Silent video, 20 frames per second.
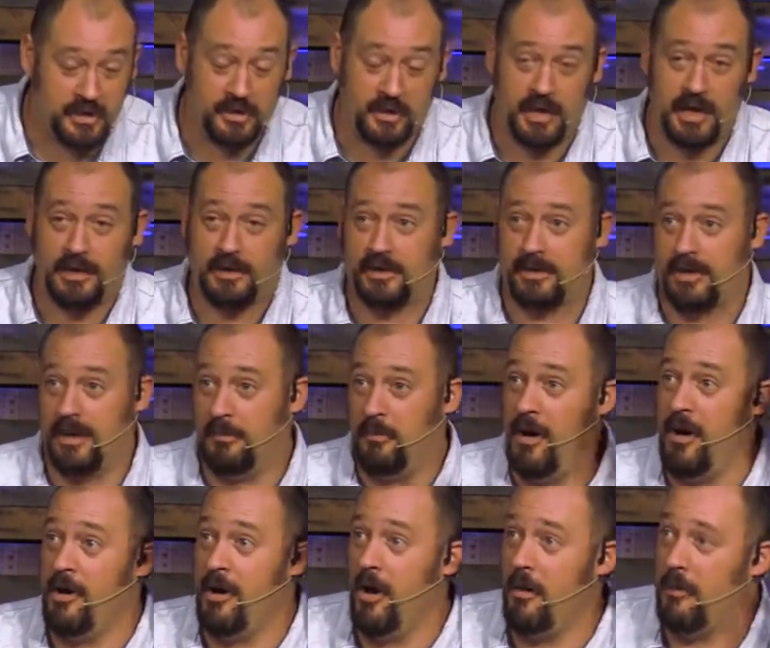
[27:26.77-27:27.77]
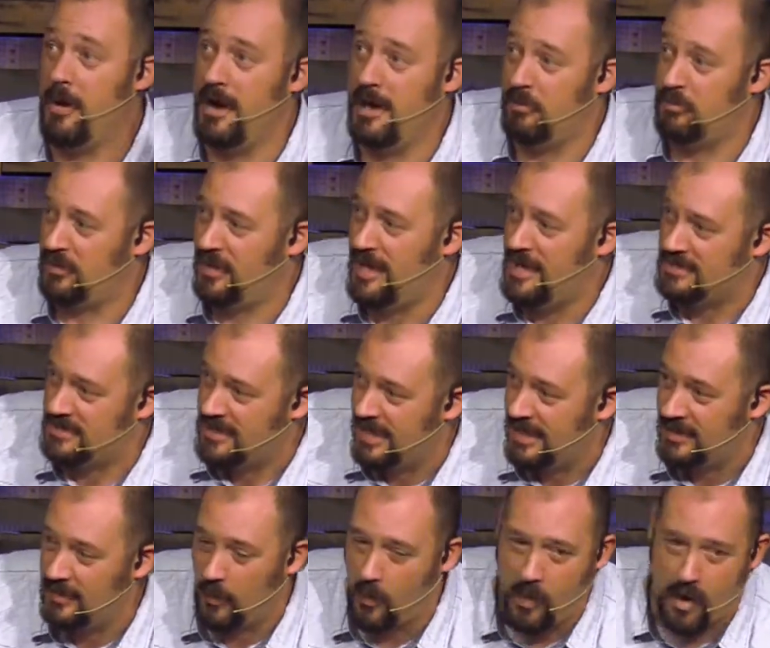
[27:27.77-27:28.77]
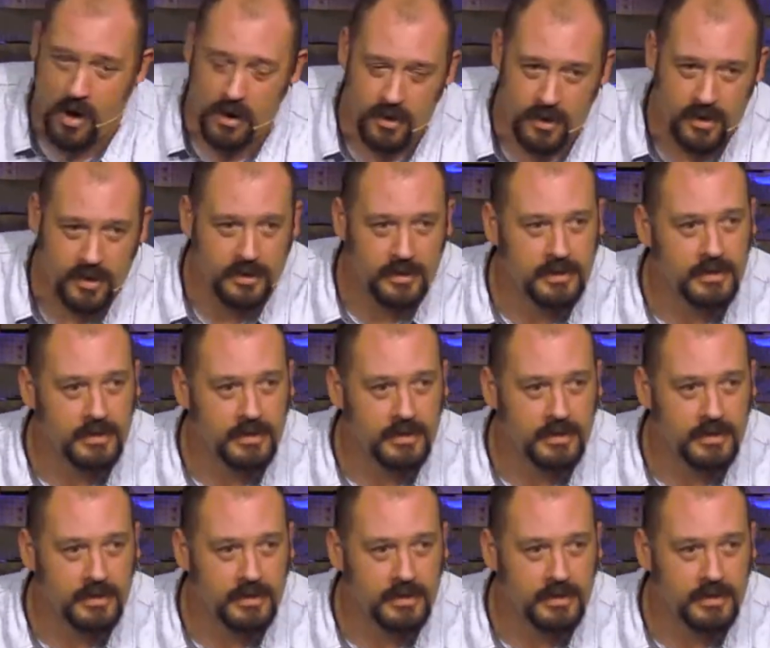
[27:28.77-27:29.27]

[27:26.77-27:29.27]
you're like, come on already, please, get in the water.